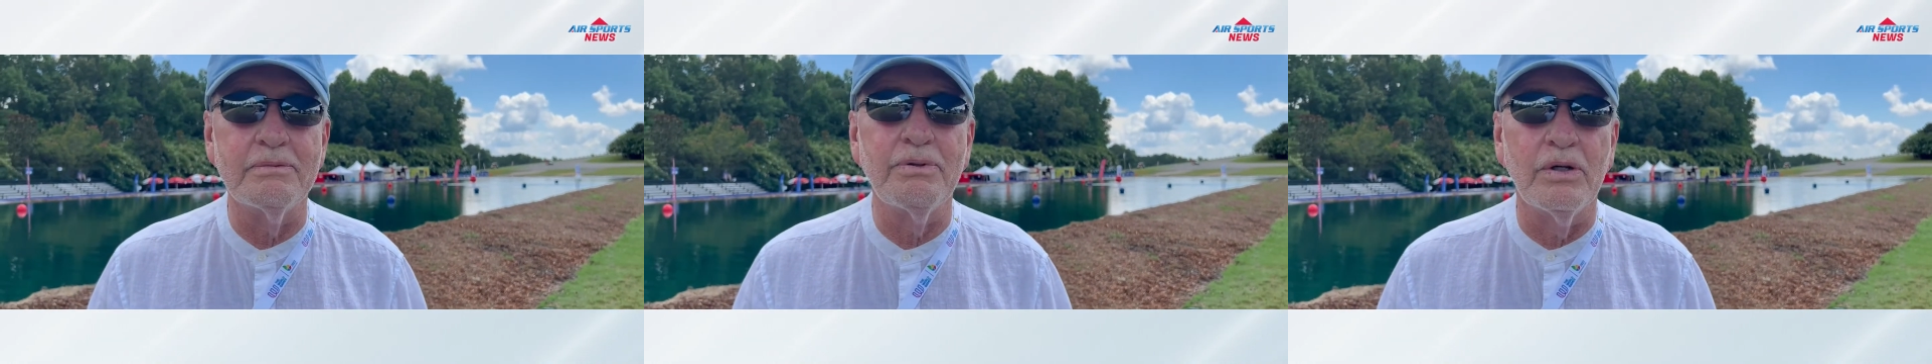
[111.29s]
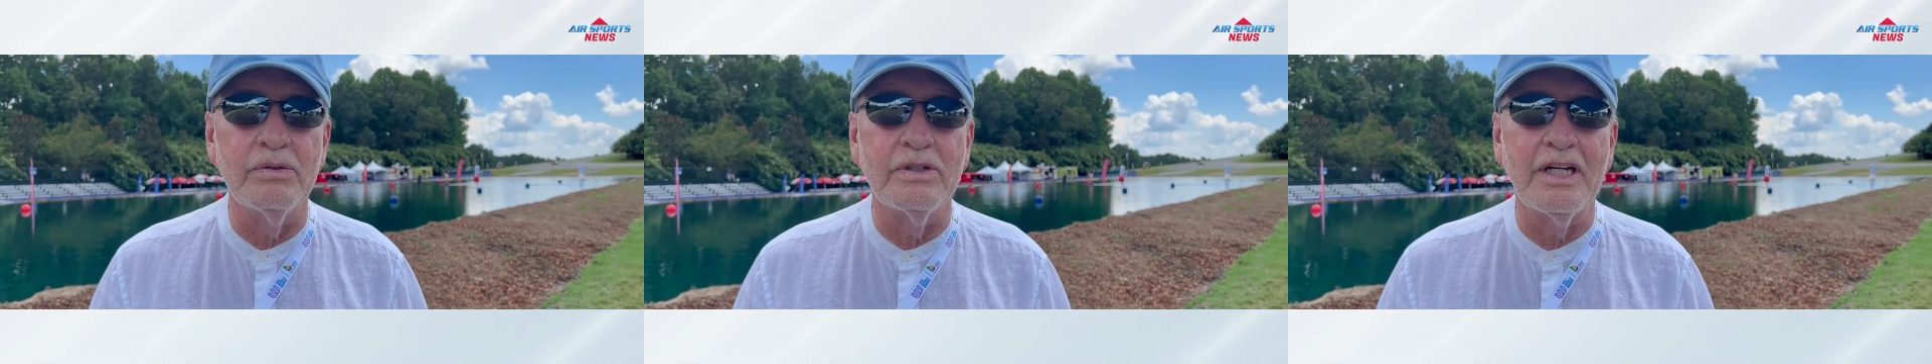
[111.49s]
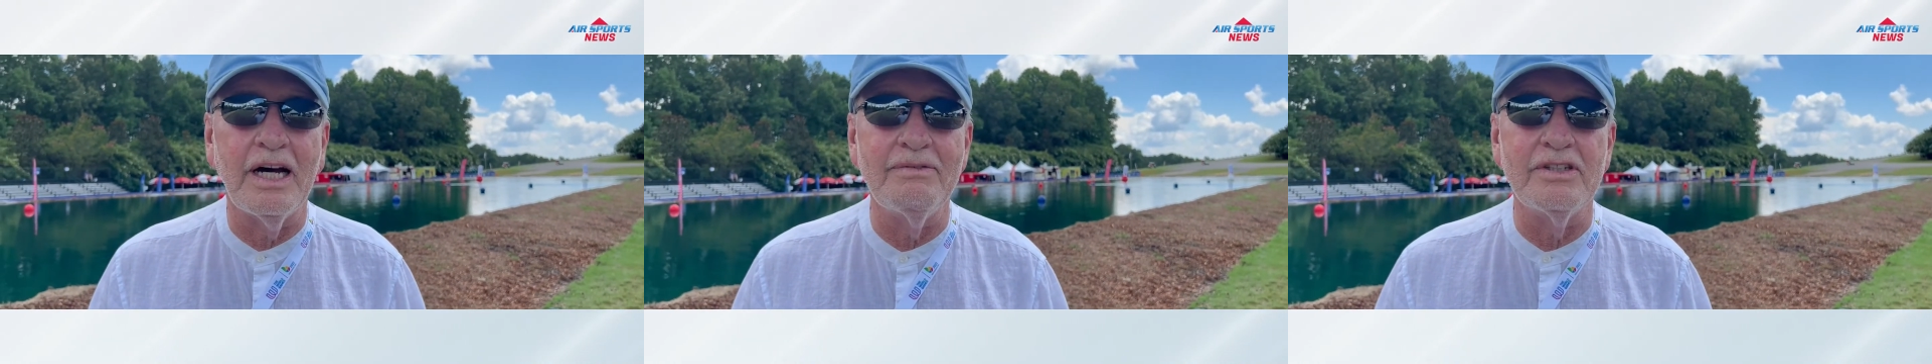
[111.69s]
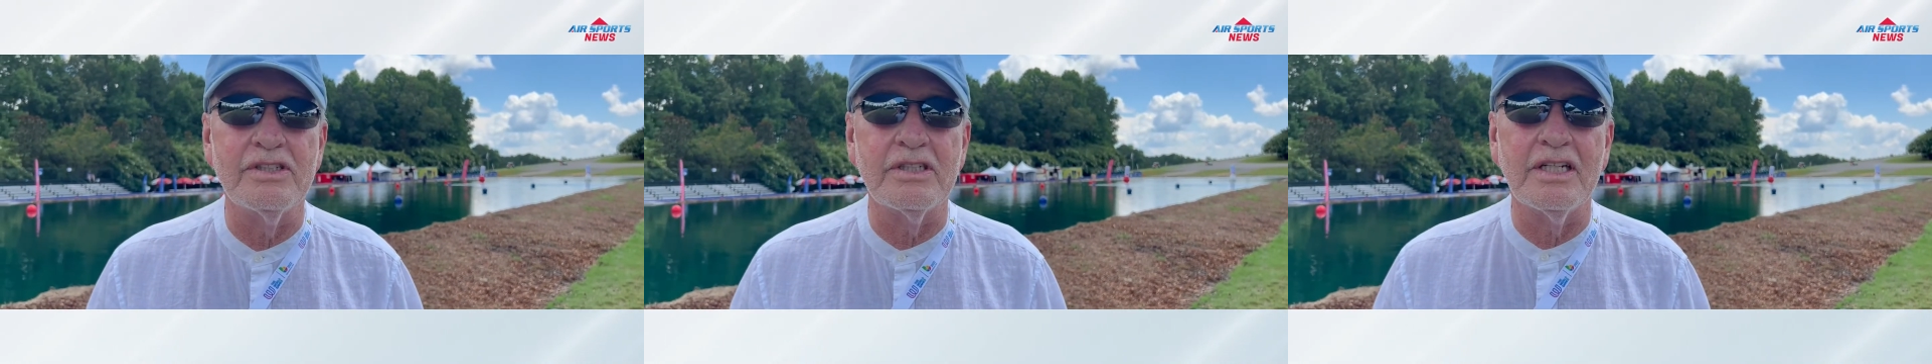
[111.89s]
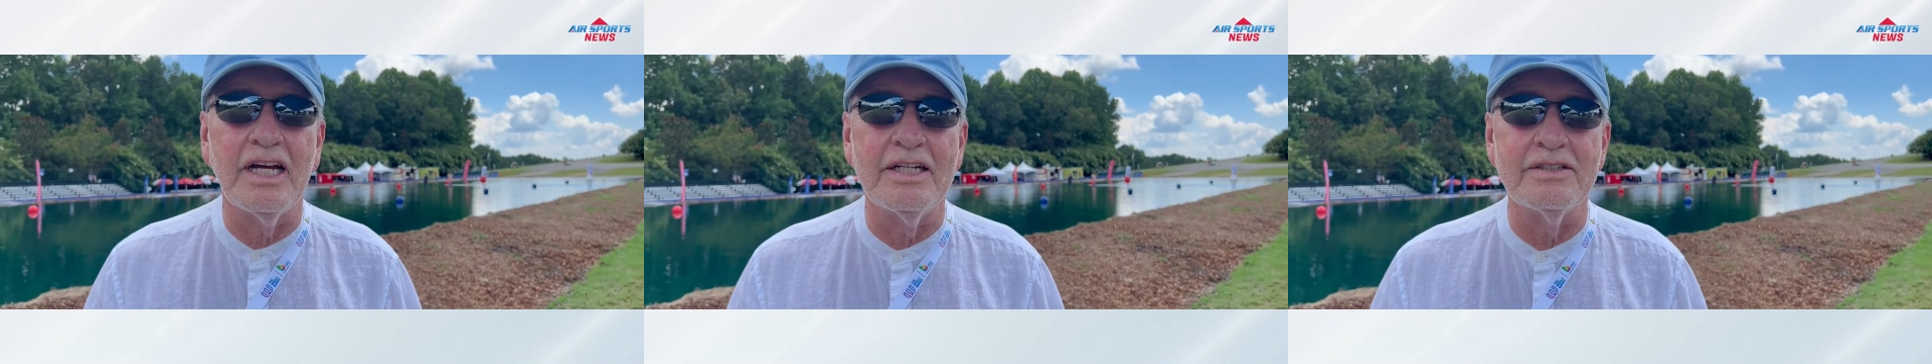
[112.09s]
Poland yes.
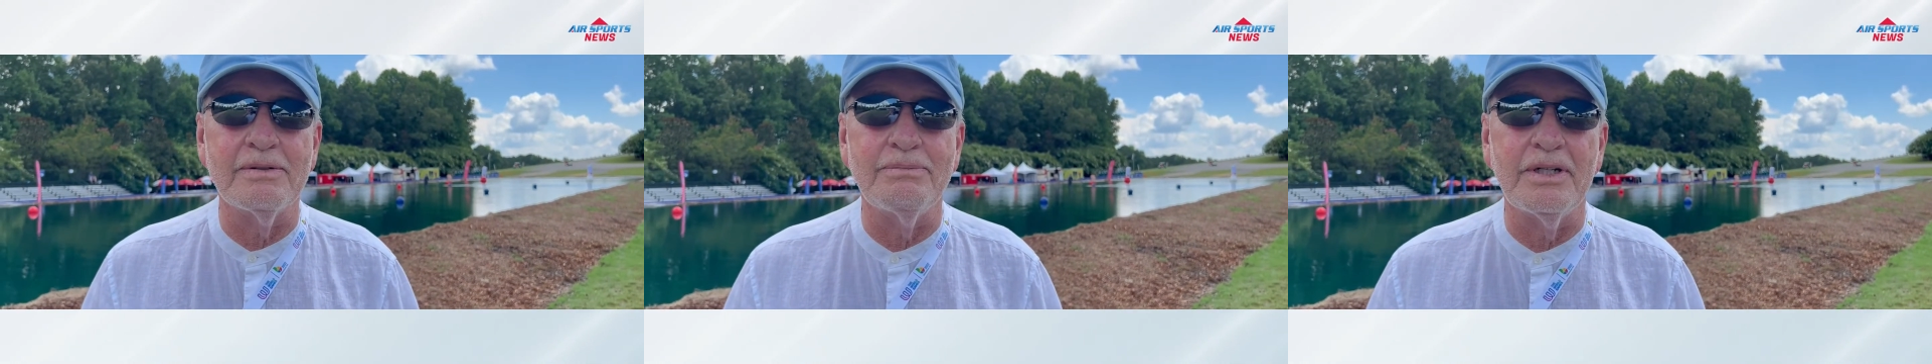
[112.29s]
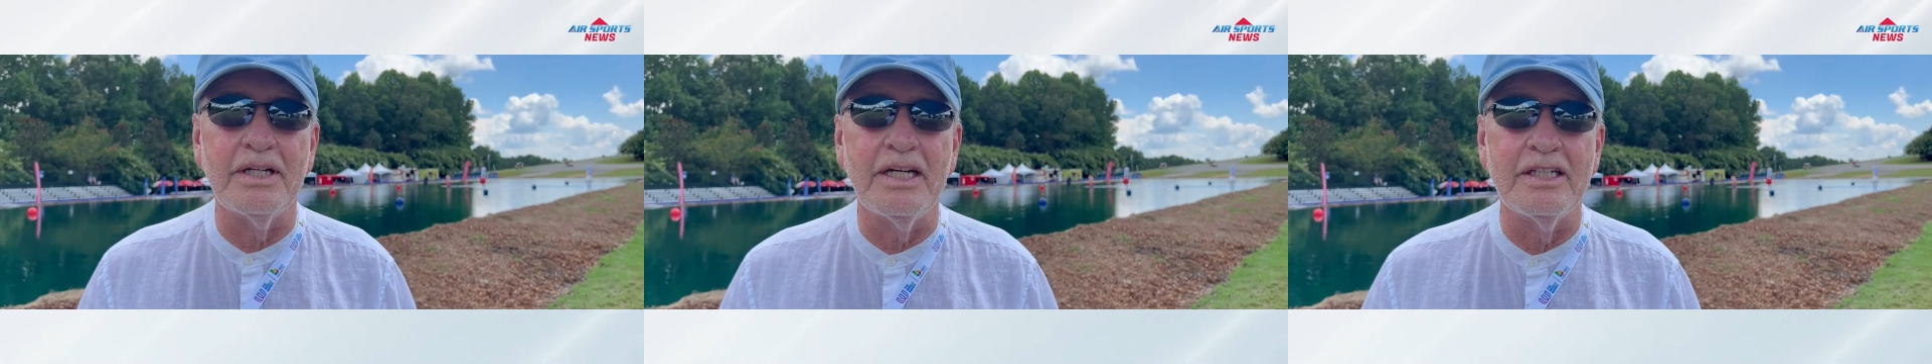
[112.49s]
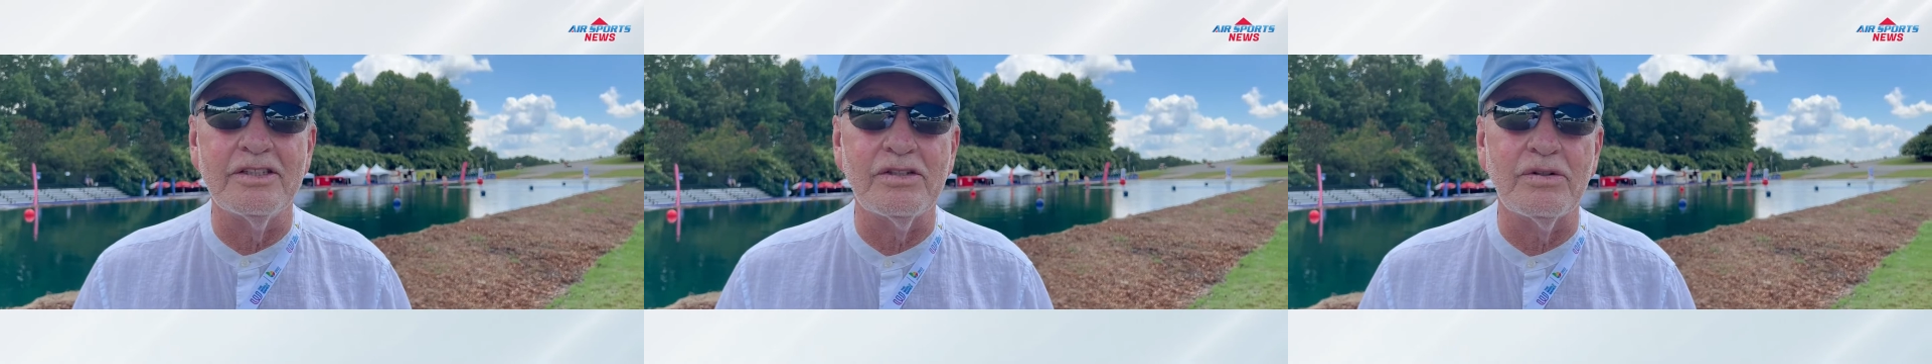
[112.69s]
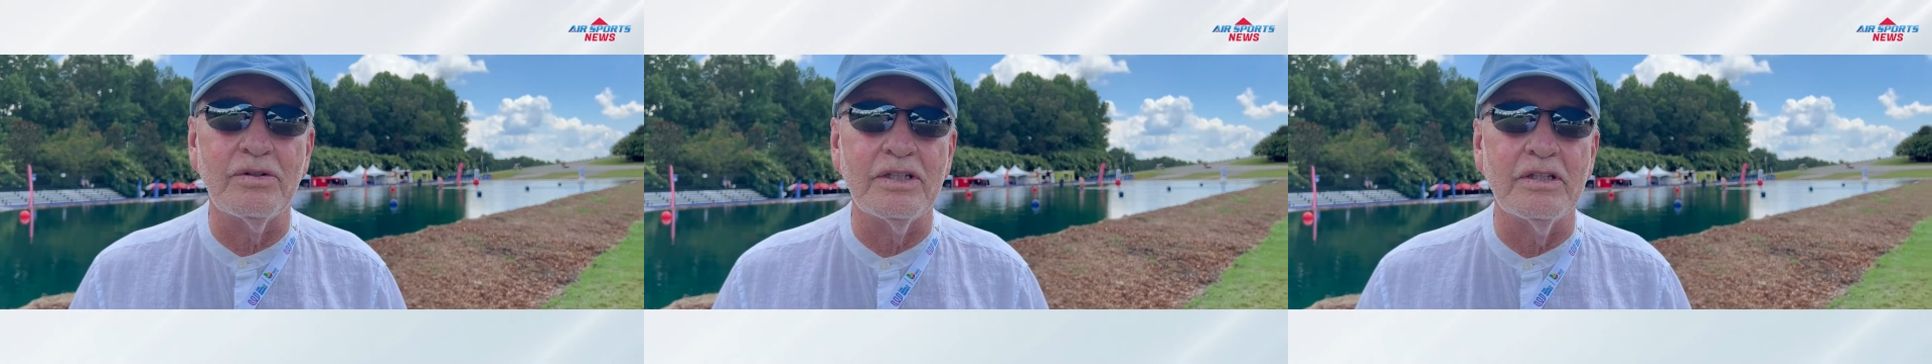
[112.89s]
obviously has a big history,